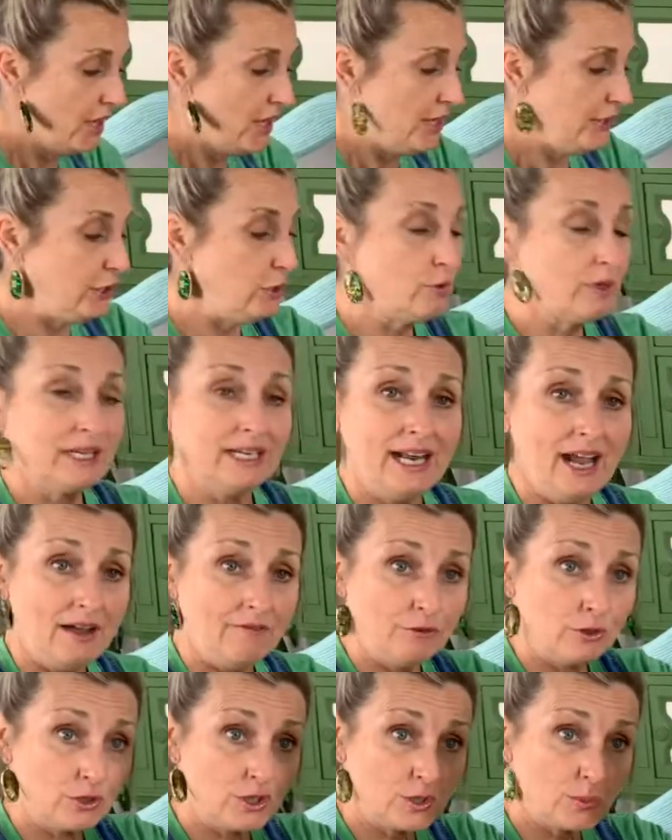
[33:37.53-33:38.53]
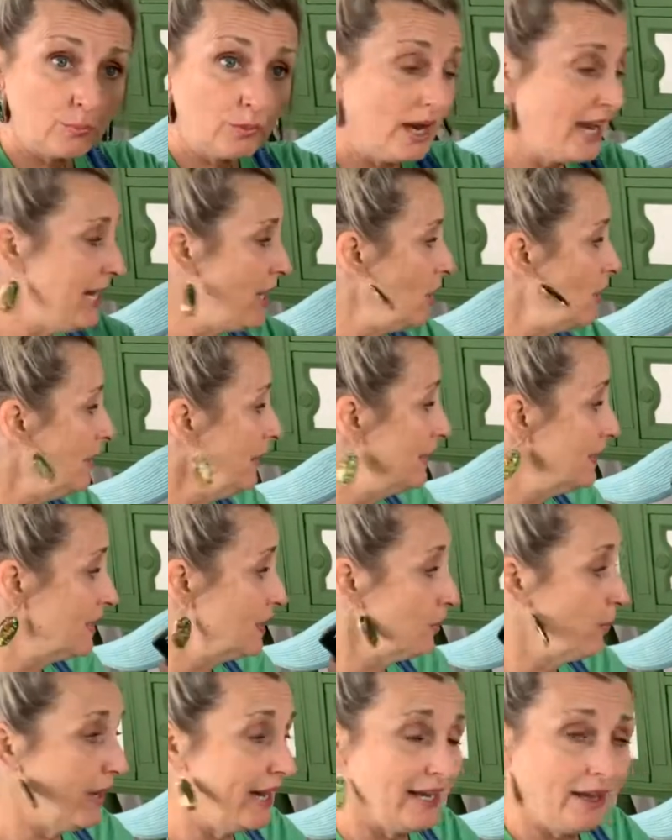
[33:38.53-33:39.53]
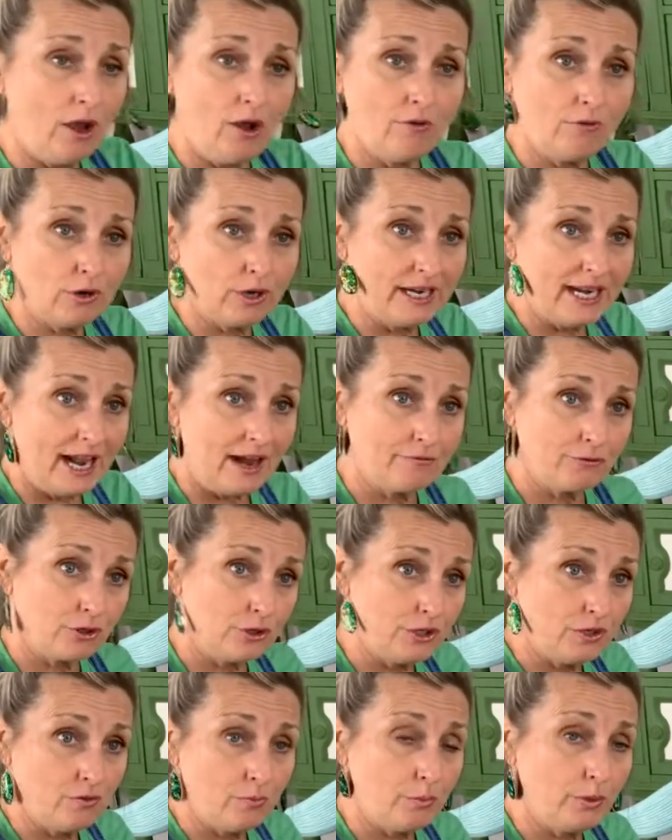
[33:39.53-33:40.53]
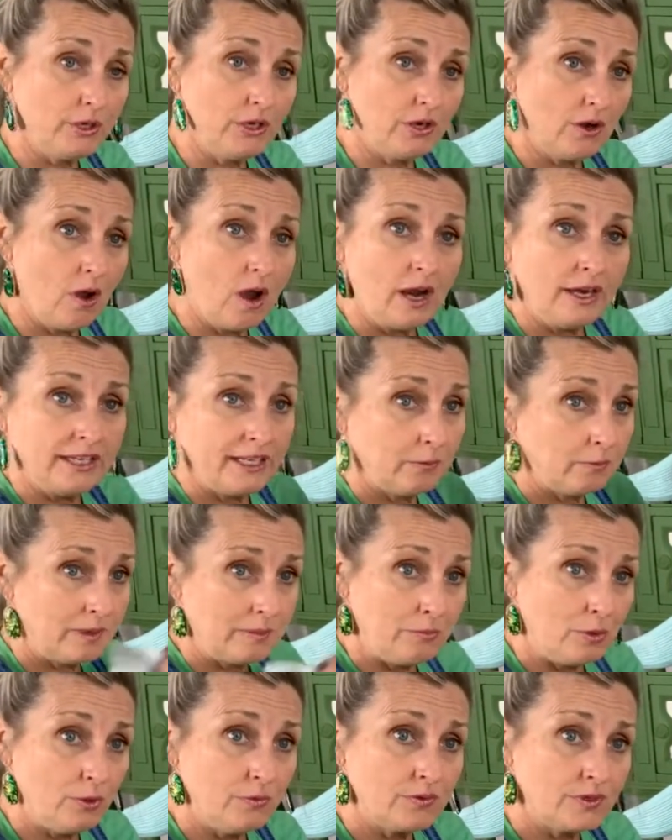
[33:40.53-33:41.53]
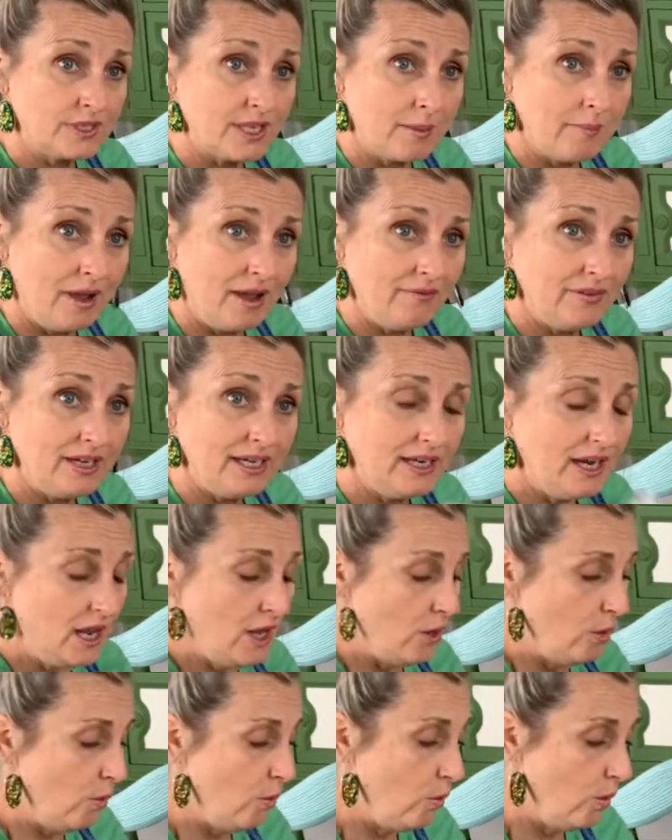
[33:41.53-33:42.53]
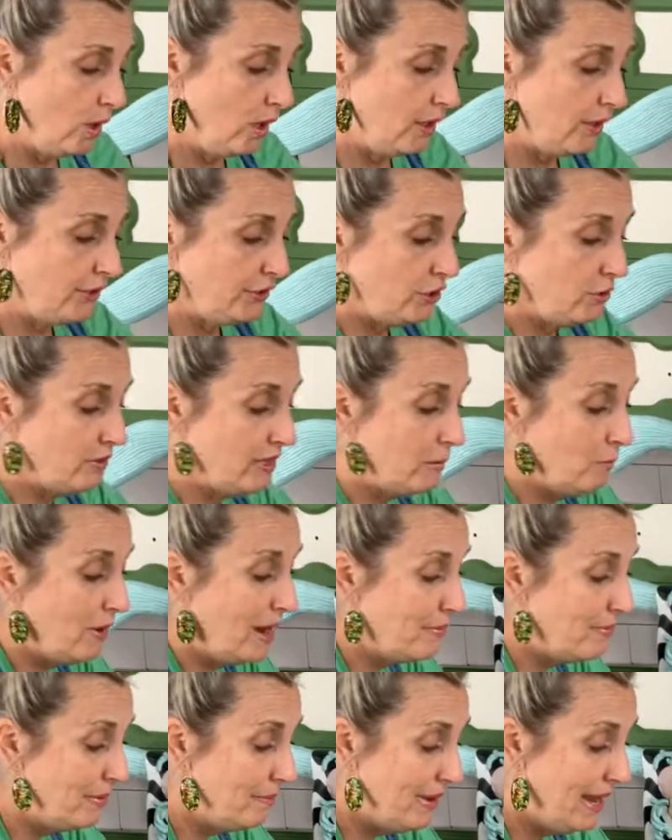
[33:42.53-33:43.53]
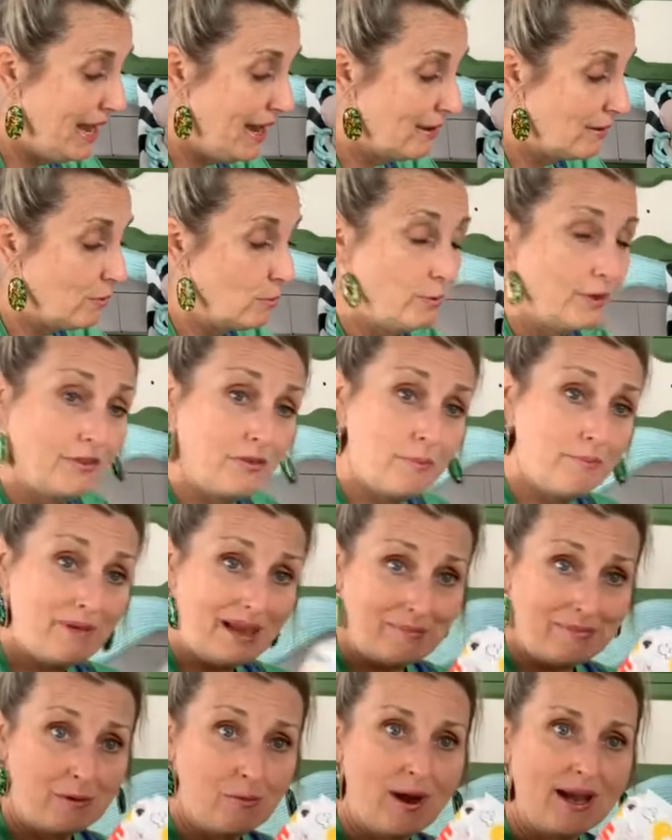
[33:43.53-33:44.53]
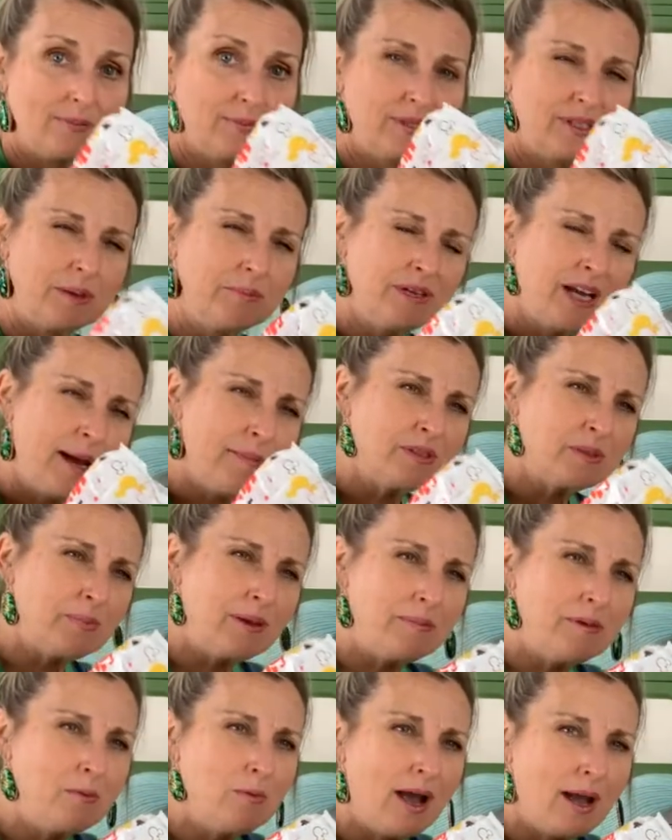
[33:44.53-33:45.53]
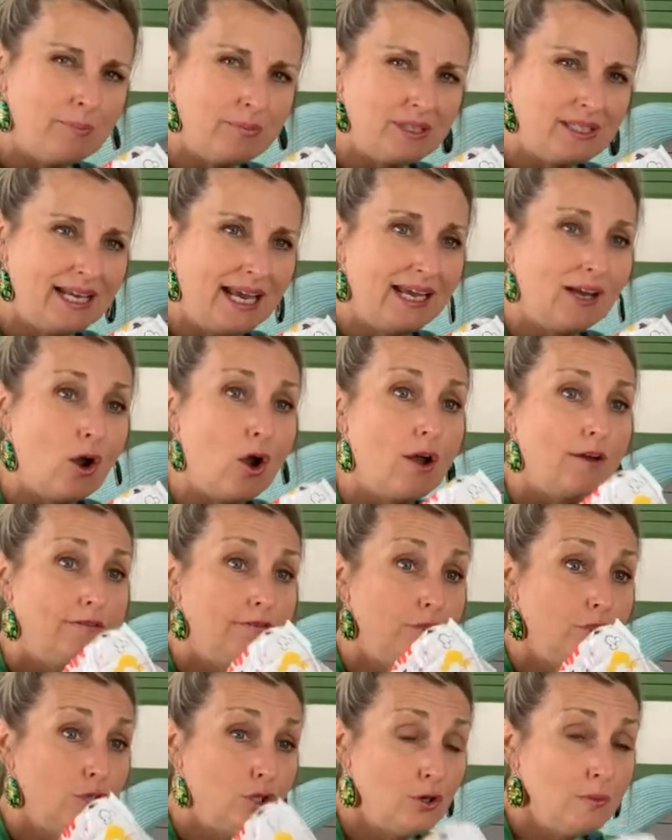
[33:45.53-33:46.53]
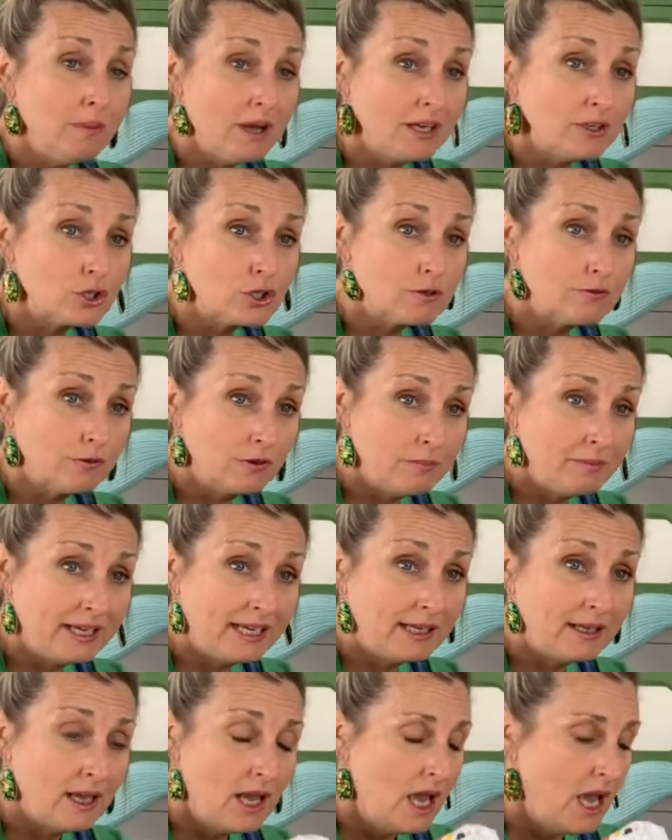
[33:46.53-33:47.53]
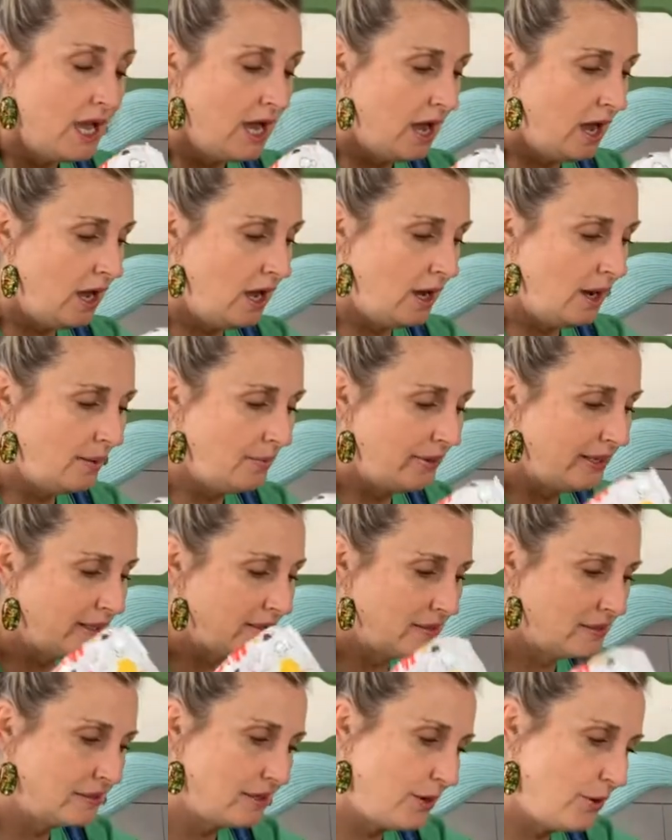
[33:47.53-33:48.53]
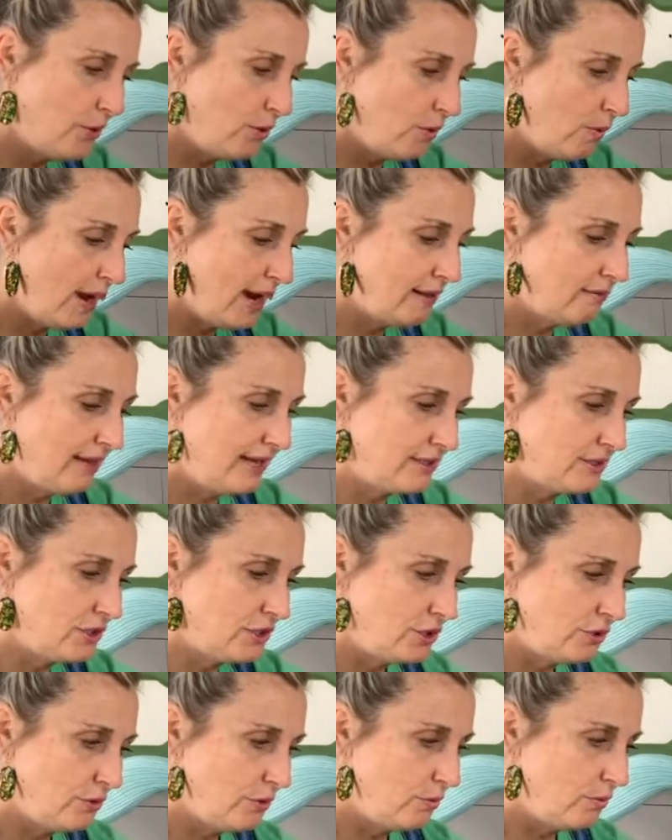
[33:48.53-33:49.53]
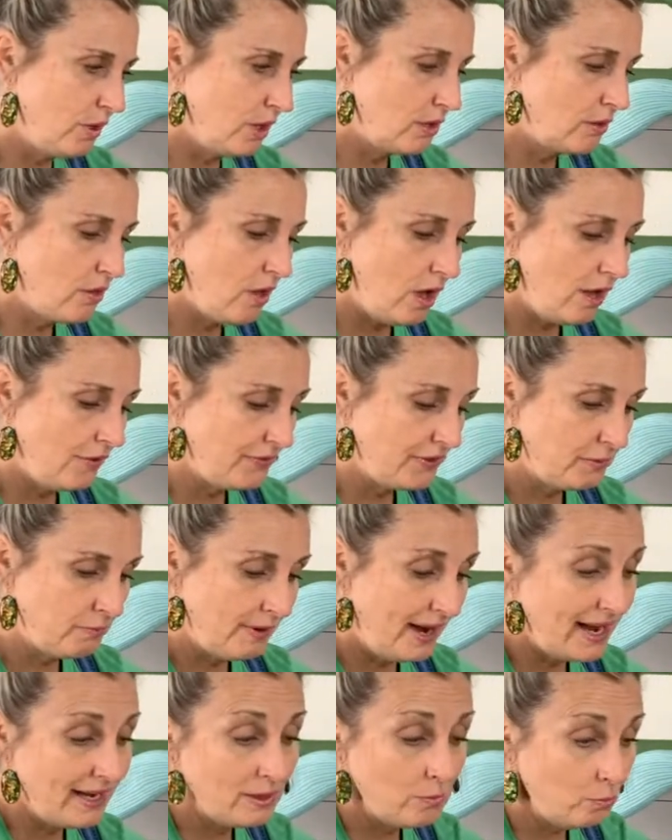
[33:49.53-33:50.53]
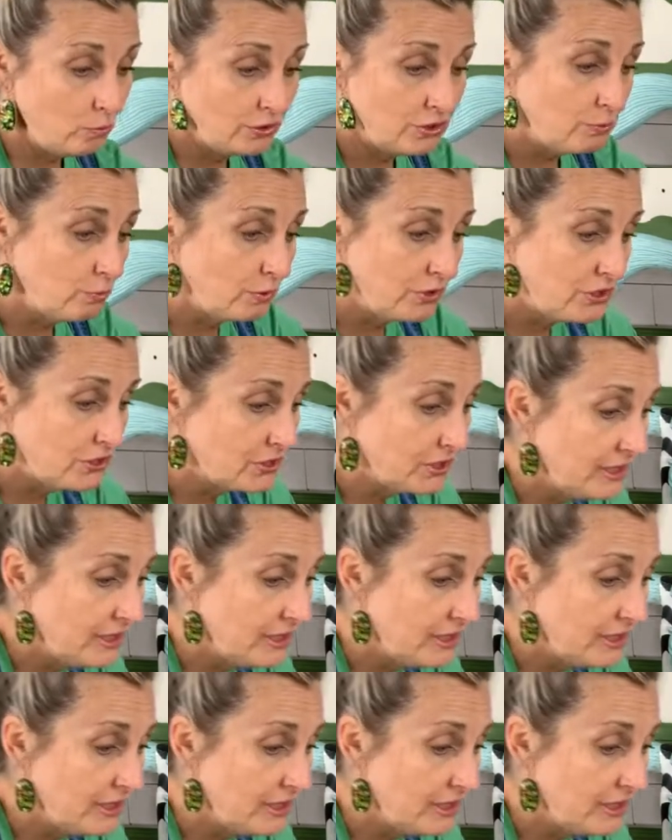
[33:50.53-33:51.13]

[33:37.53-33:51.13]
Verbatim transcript: You can have your sprayer and spray over it after you've put it on and remove some of it, or you can wipe it back with baby wipes. Sometimes baby wipes take off too much for me, um, and so I like to do a cloth and rag, and we we are just